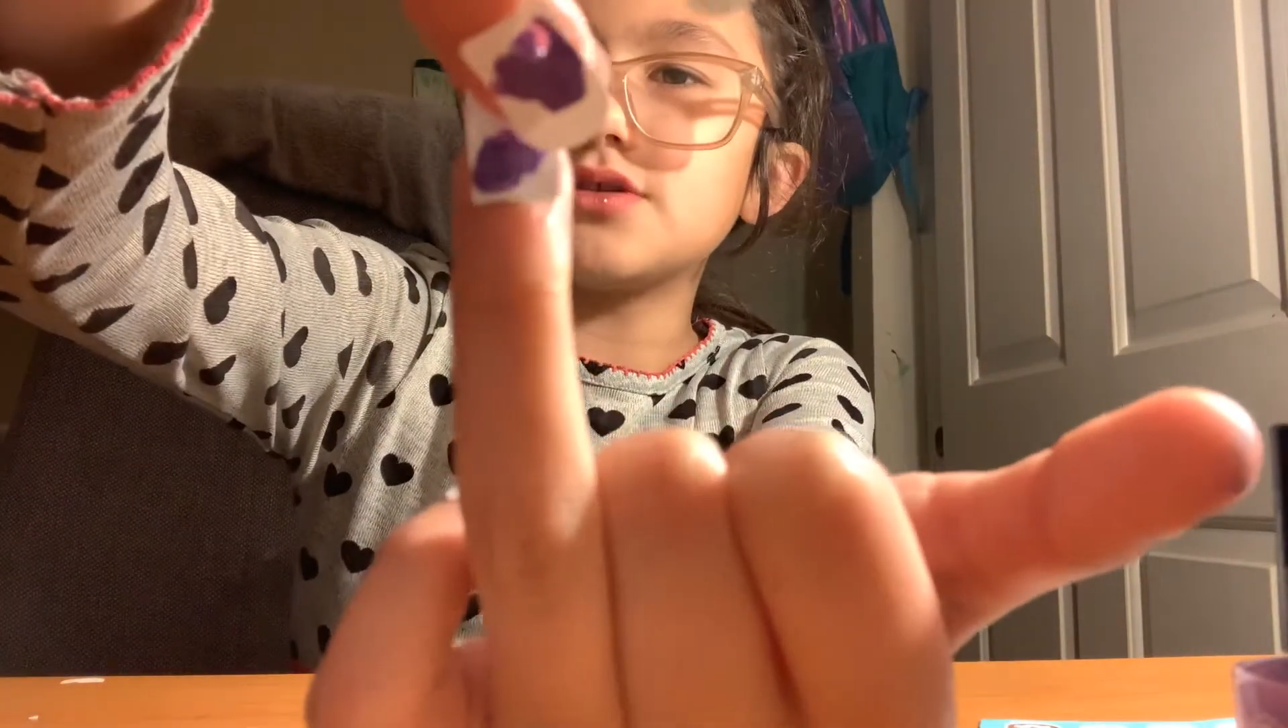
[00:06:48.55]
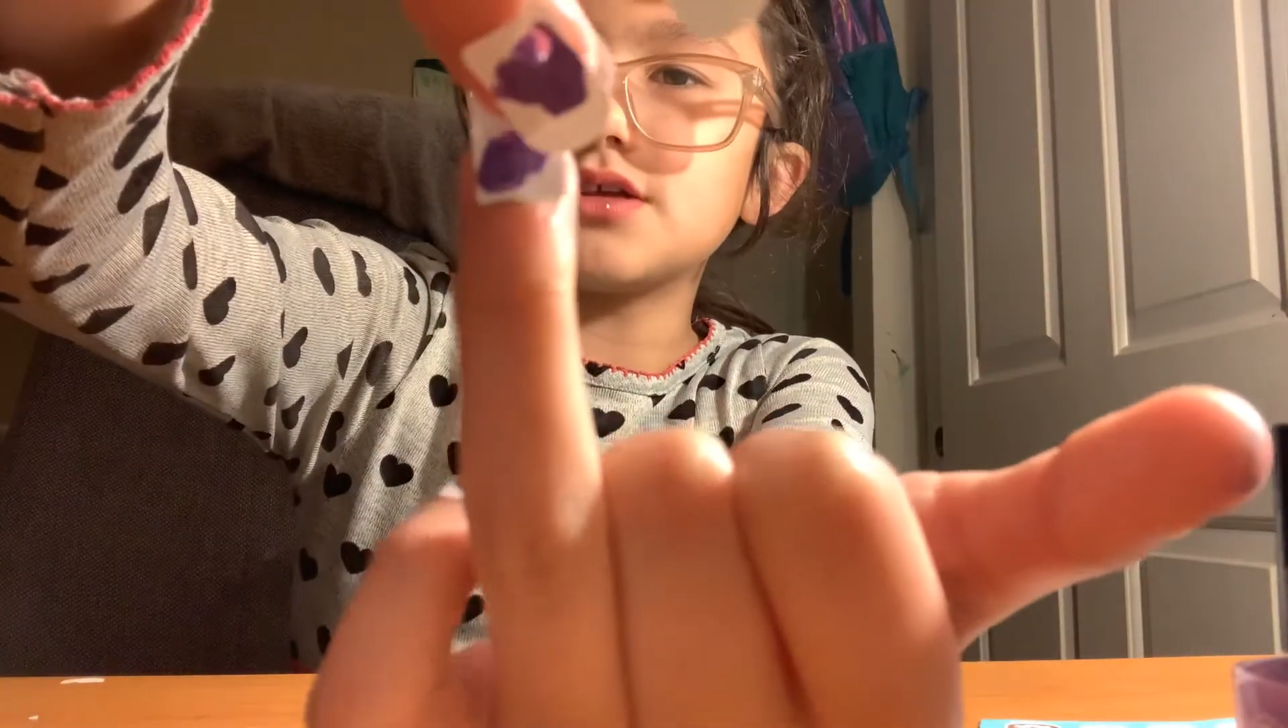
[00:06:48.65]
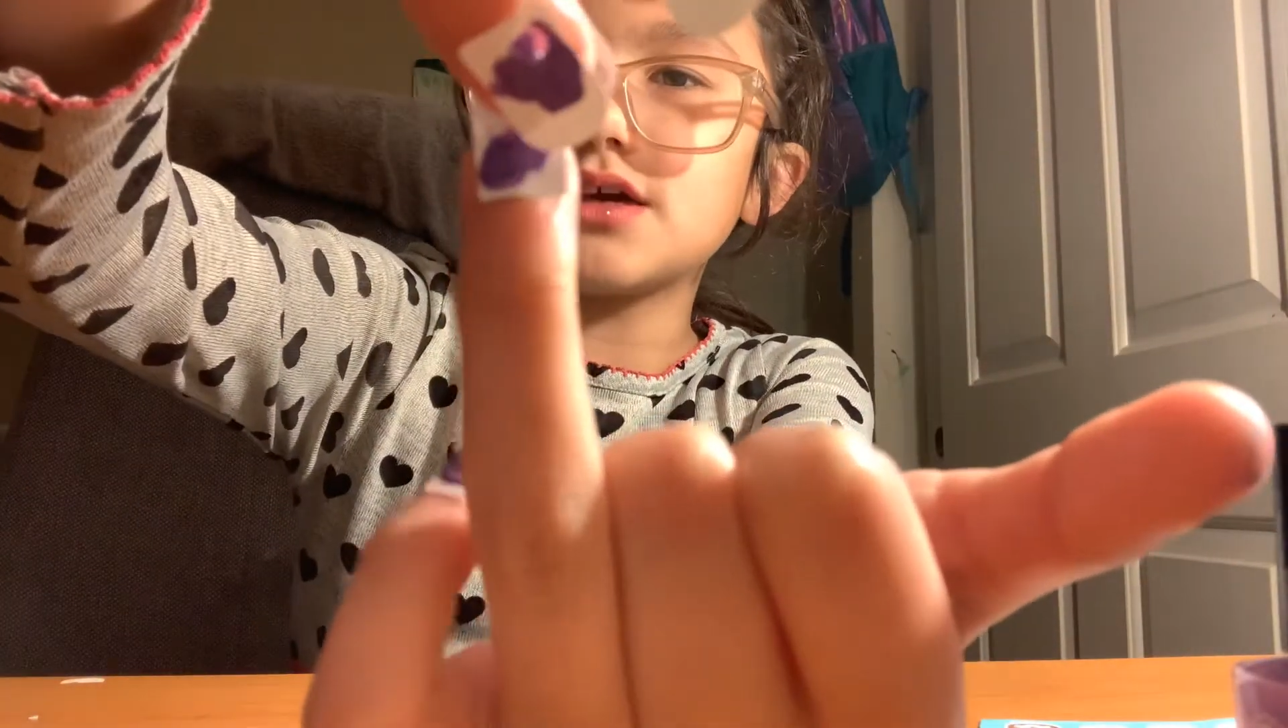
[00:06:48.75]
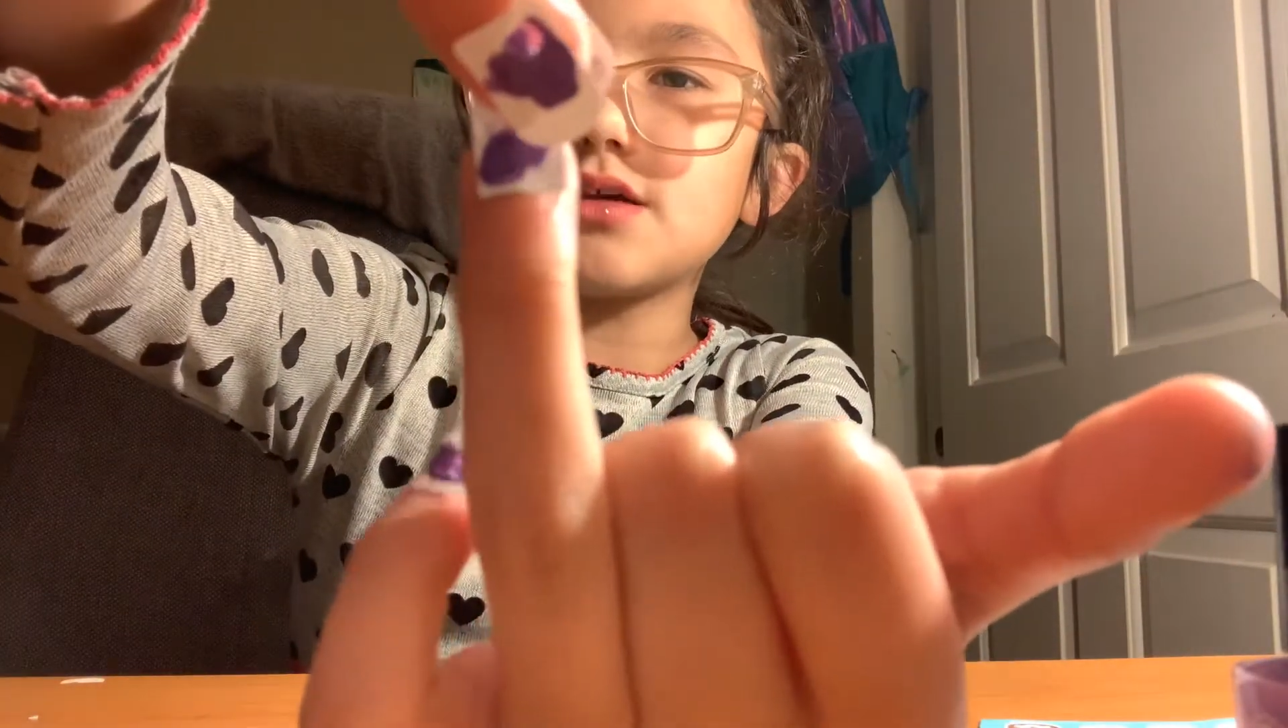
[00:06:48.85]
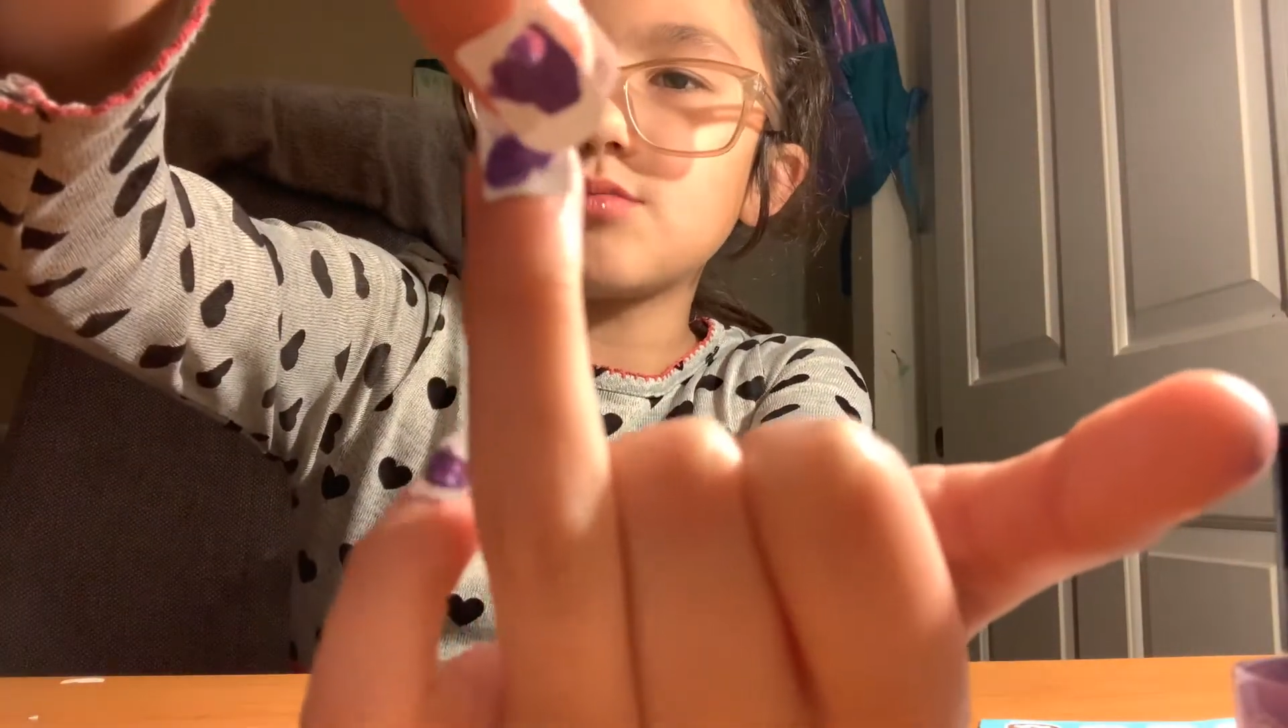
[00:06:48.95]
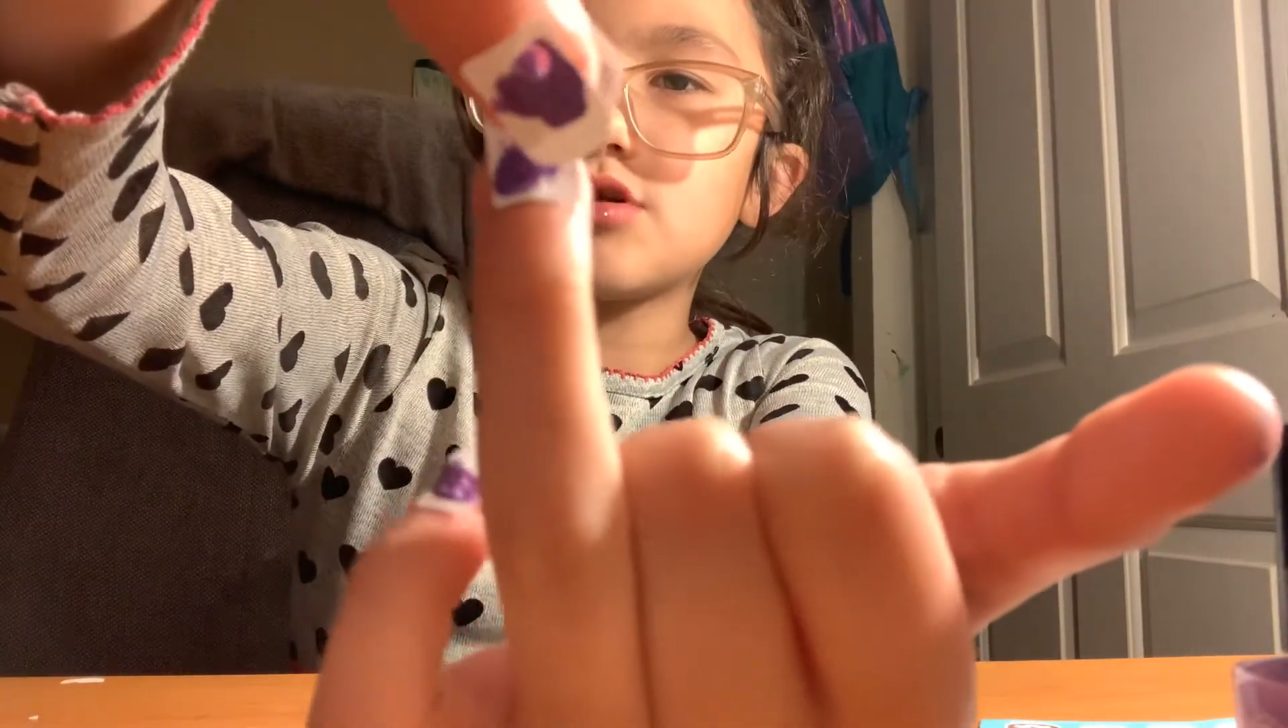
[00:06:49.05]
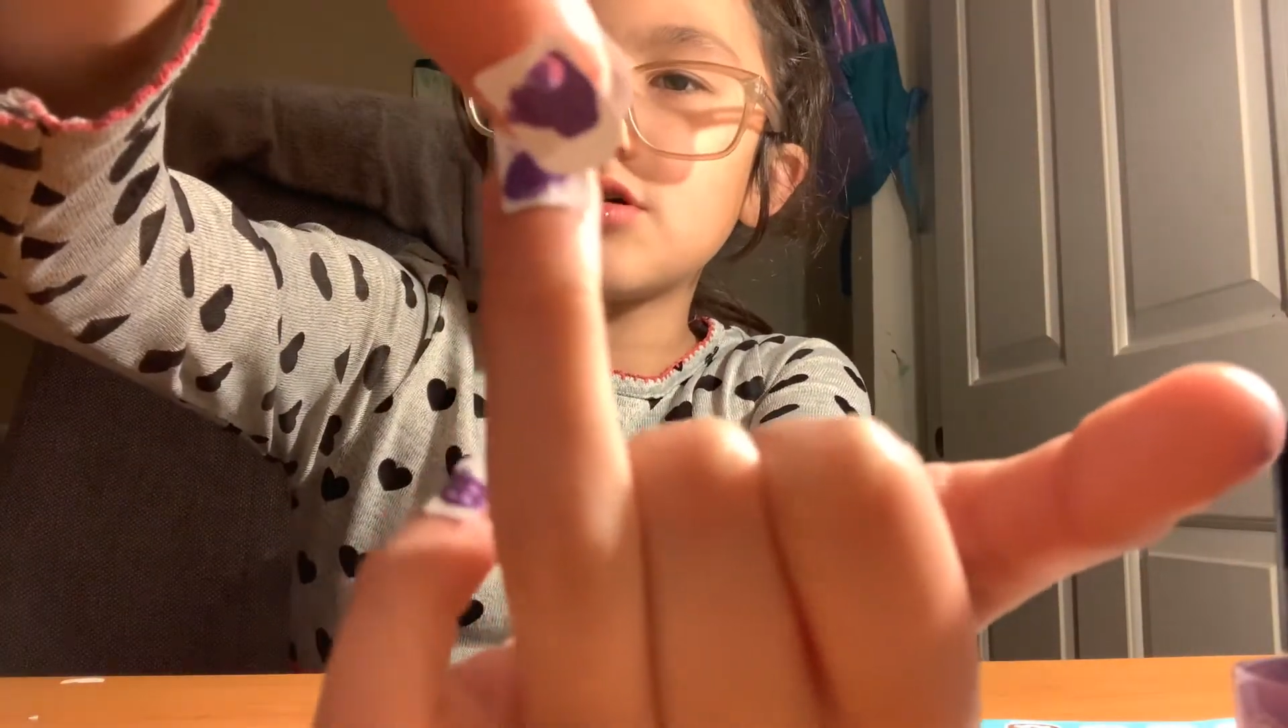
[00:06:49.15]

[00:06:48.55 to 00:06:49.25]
the camera.